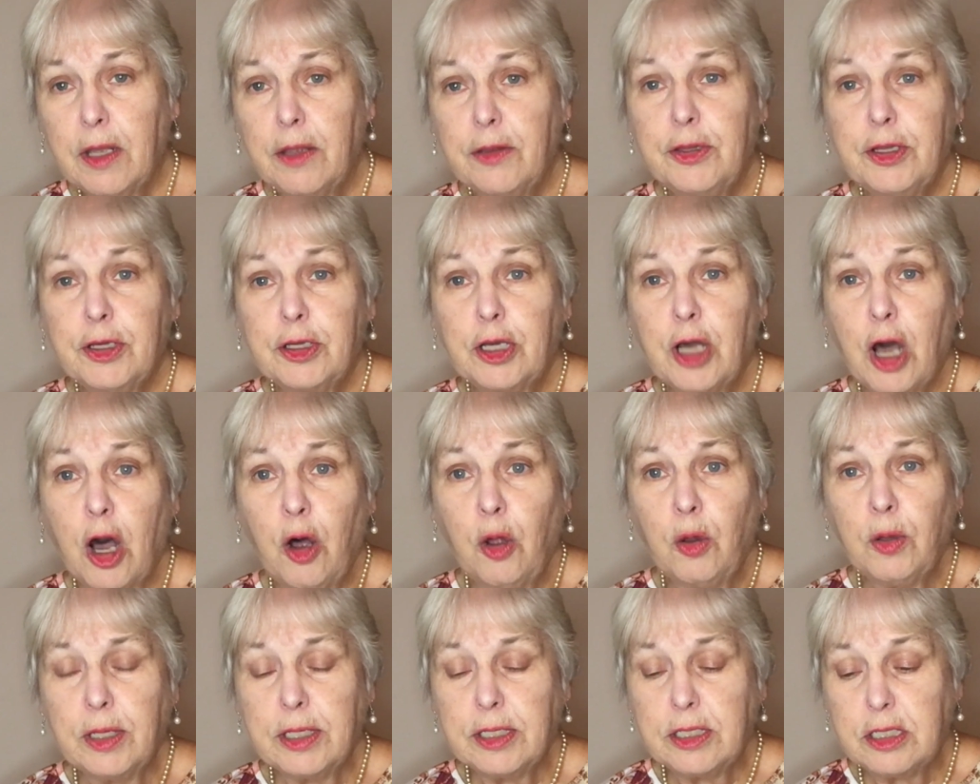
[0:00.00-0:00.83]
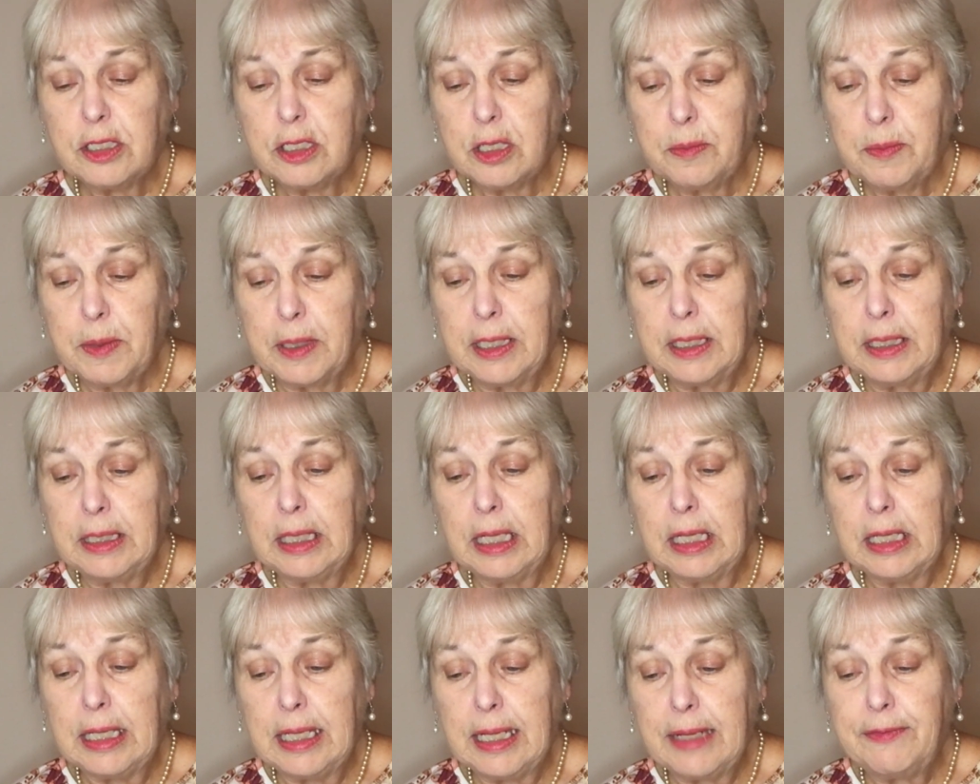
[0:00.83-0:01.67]
The goal is to be
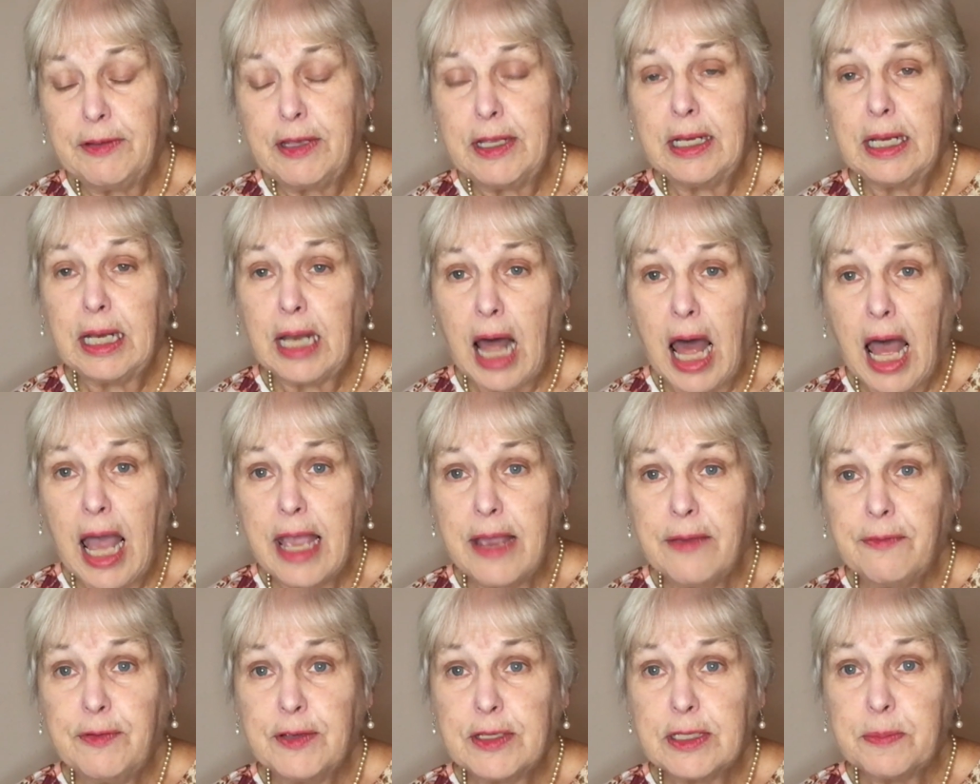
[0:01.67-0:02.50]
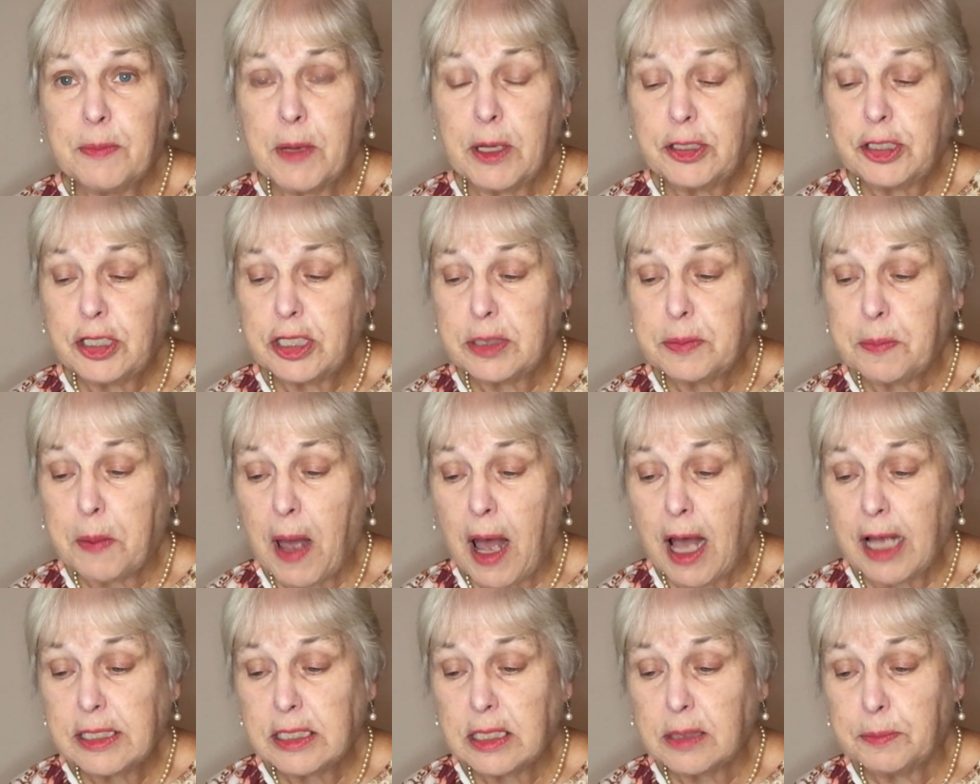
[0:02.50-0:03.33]
living life as much as
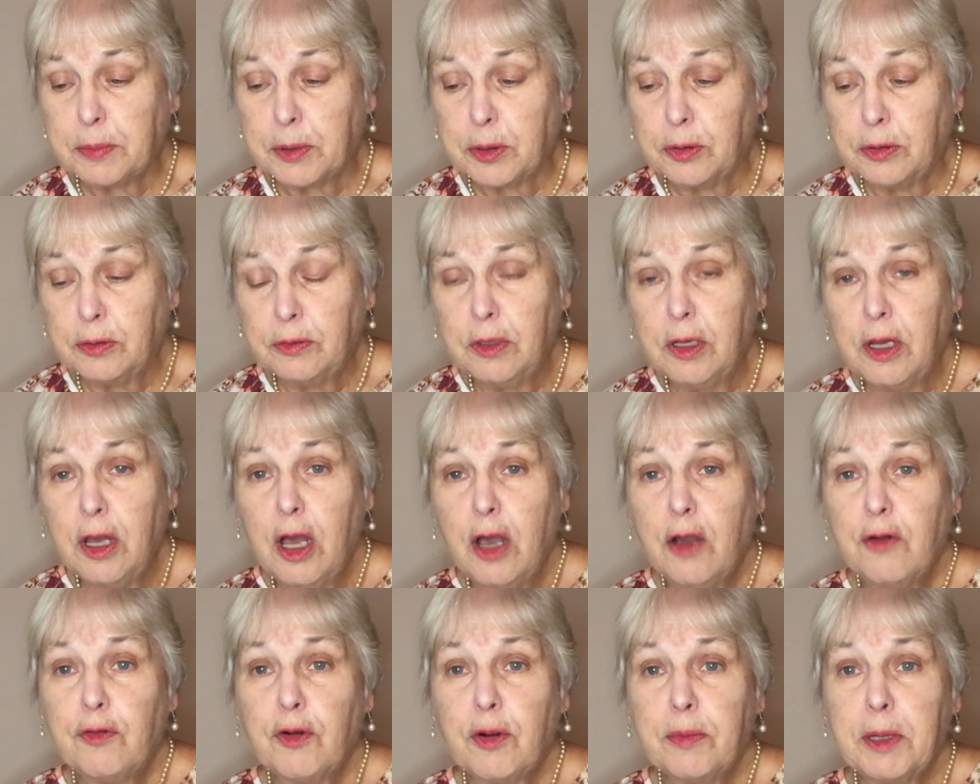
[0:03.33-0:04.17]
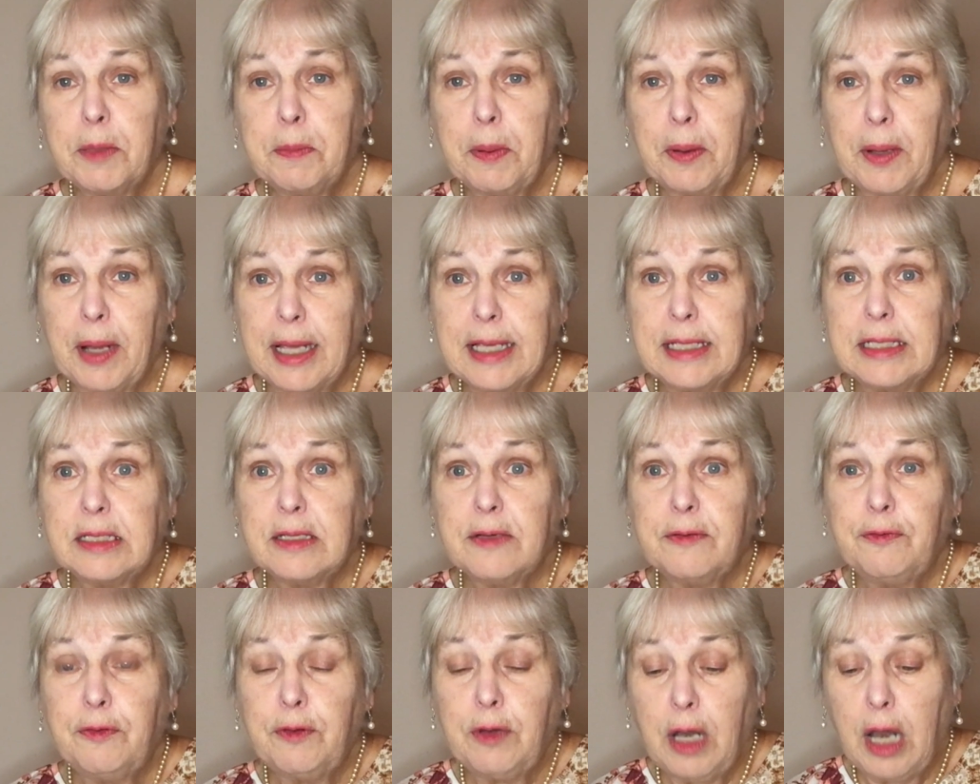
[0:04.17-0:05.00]
possible from a place
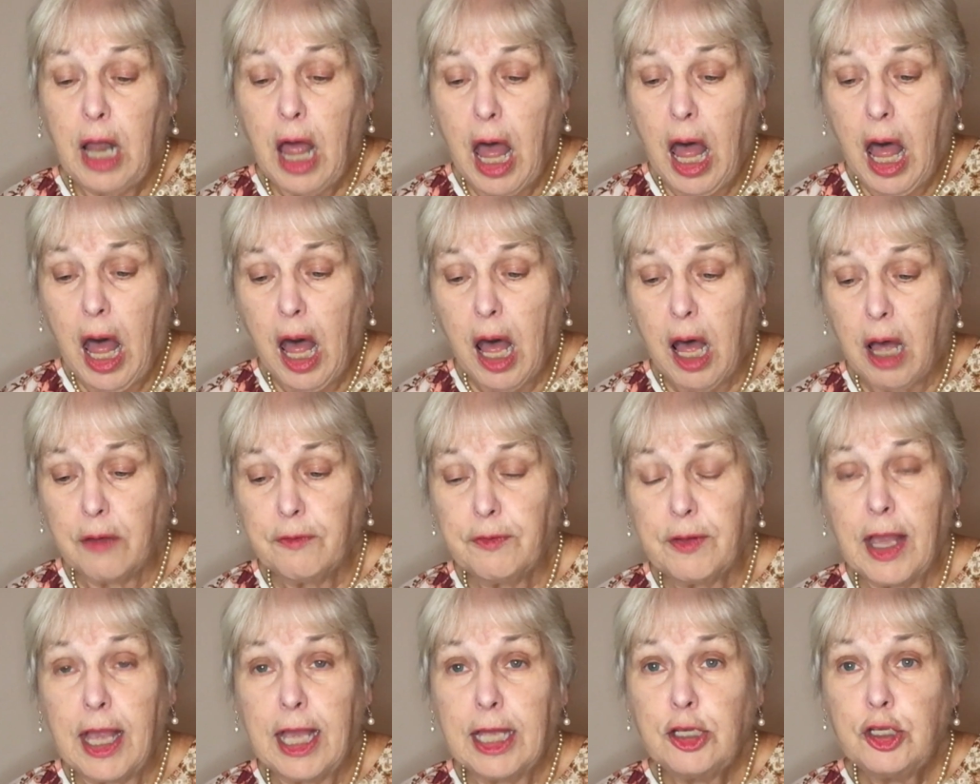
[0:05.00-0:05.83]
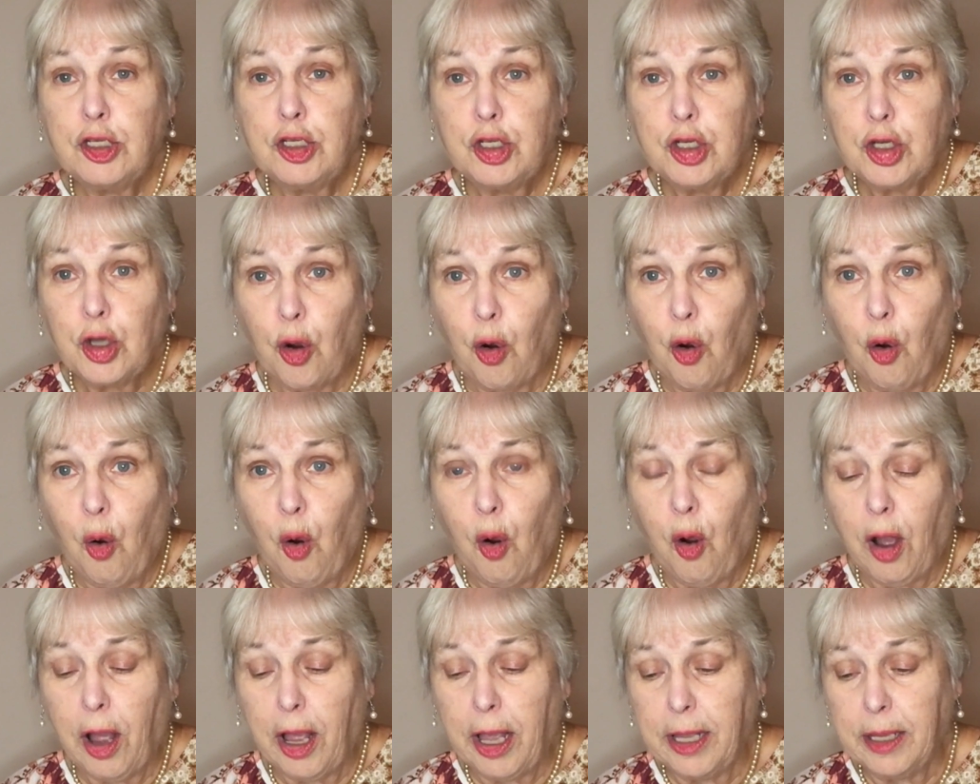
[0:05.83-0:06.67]
of love and
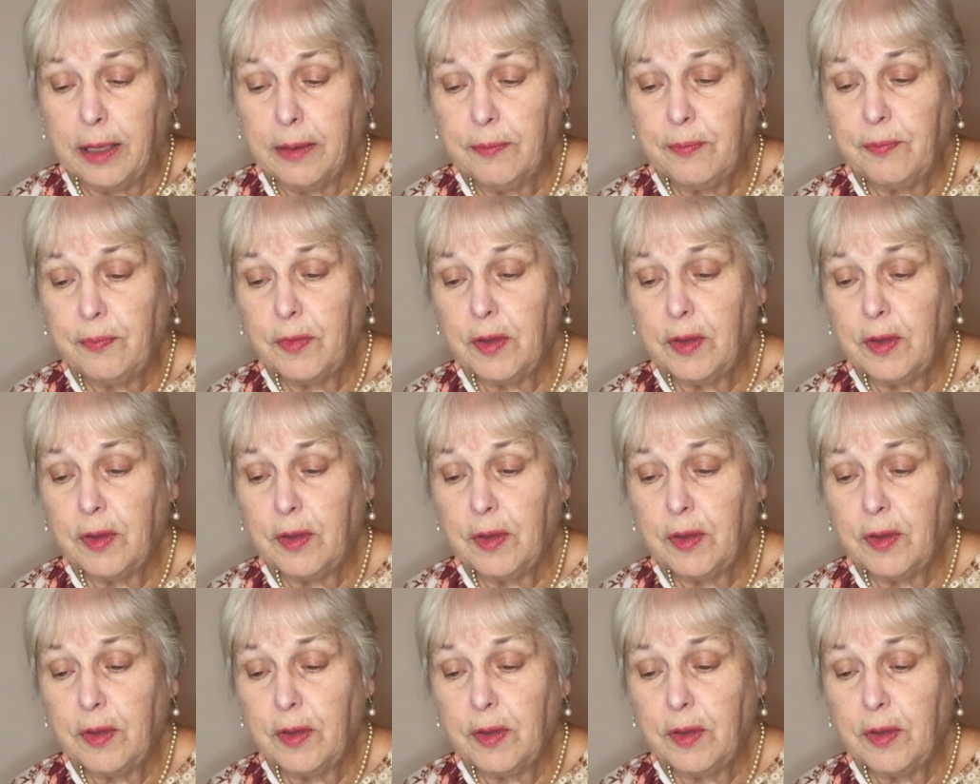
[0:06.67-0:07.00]
joy,